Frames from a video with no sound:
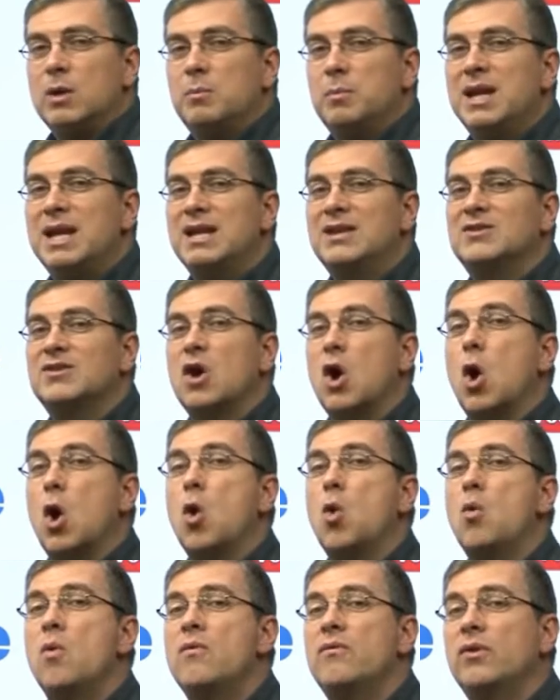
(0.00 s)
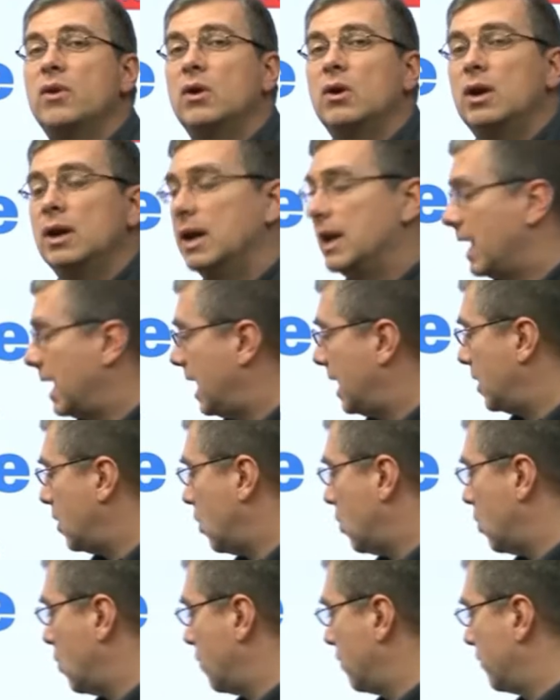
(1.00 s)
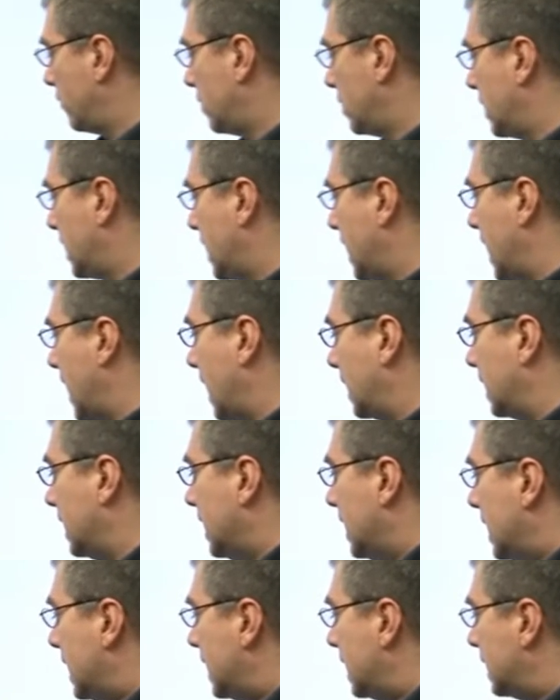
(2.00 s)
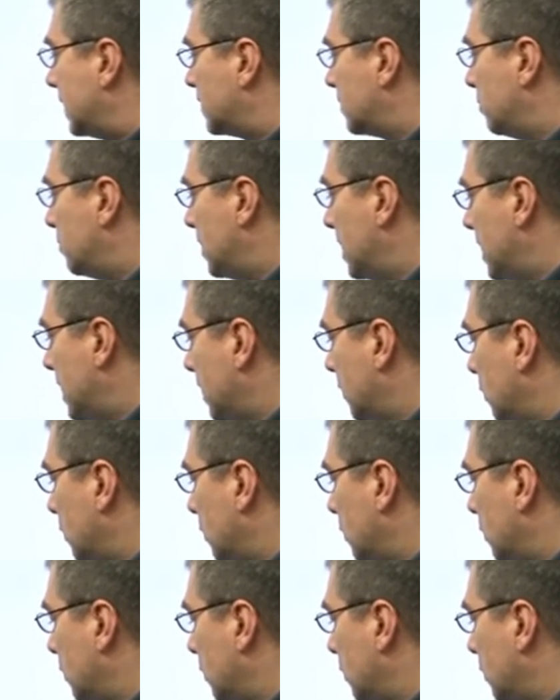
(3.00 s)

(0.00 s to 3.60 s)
And those cycles usually have names